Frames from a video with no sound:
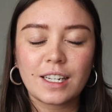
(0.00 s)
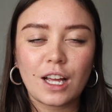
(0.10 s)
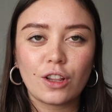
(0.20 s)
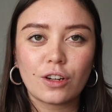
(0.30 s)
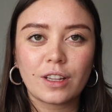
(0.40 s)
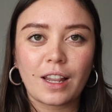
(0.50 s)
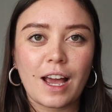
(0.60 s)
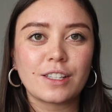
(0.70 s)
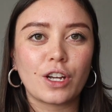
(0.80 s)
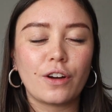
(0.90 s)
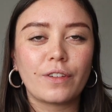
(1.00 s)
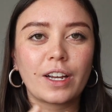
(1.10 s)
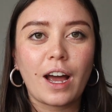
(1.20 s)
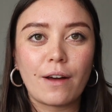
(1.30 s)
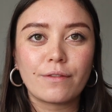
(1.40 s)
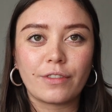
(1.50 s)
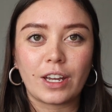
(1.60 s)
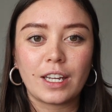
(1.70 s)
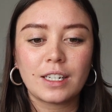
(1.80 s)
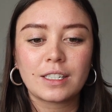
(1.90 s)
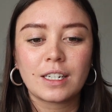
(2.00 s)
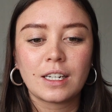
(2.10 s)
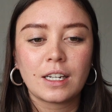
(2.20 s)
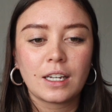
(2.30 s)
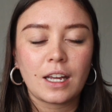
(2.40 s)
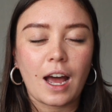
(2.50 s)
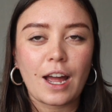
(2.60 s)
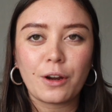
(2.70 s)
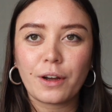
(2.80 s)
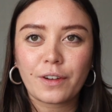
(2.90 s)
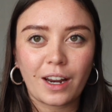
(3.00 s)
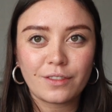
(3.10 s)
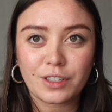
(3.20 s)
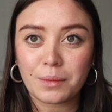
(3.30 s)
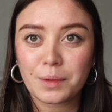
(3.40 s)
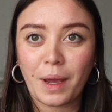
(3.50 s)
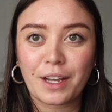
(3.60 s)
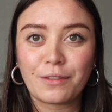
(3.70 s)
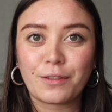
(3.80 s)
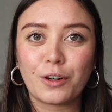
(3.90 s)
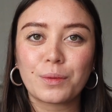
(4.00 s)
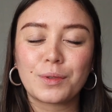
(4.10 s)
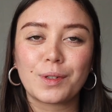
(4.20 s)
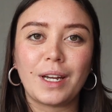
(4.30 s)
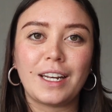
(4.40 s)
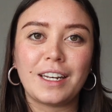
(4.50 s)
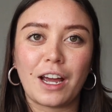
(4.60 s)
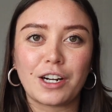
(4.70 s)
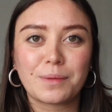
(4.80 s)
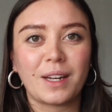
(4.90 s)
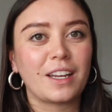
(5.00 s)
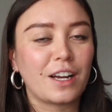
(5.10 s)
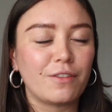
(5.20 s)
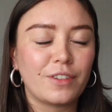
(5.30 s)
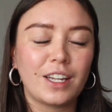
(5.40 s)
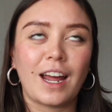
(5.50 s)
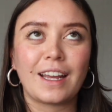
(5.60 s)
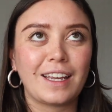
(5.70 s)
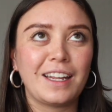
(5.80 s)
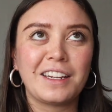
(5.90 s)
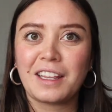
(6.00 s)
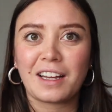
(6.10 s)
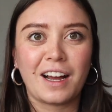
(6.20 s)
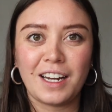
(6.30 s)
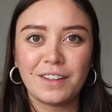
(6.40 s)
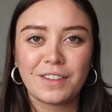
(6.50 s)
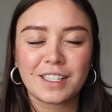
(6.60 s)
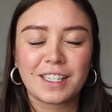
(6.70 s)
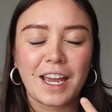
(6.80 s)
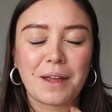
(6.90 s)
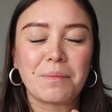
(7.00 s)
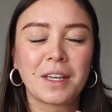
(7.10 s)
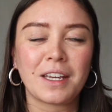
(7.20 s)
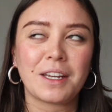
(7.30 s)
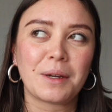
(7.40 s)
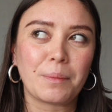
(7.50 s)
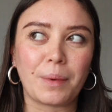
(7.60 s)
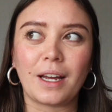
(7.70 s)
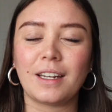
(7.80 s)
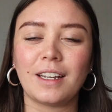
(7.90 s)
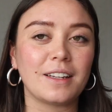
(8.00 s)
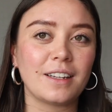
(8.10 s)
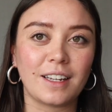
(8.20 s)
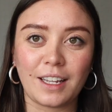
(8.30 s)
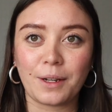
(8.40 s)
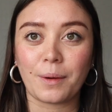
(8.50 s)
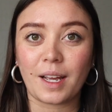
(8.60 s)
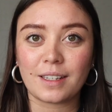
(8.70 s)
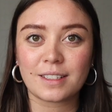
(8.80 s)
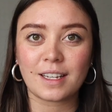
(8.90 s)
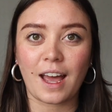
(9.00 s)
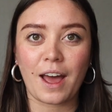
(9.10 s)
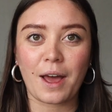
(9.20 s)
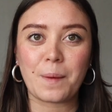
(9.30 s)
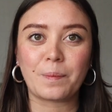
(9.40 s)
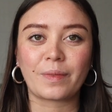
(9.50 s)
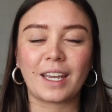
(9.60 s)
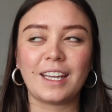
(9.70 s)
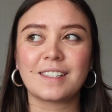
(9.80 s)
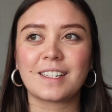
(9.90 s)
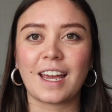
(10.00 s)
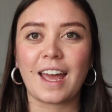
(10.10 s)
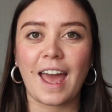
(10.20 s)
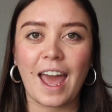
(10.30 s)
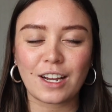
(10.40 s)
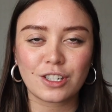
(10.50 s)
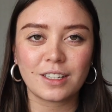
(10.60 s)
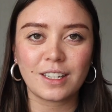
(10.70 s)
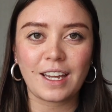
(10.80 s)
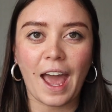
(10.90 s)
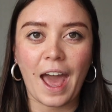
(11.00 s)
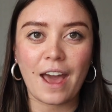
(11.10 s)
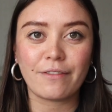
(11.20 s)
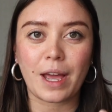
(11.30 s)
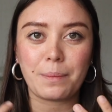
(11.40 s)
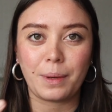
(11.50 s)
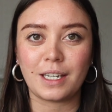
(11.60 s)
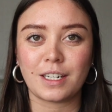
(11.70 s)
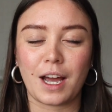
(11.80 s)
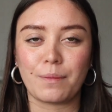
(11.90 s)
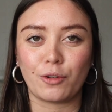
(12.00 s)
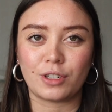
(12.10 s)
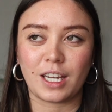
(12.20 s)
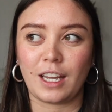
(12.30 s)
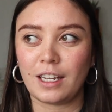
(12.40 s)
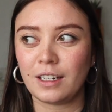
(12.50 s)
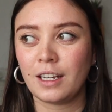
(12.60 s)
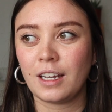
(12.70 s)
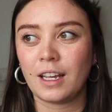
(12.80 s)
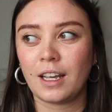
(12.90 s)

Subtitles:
thing along the lines of comfort, I know I've kind of jumped back and forth between nourishment and comfort. Again, they're kind of the same, but anyways, is to actually have a bedtime routine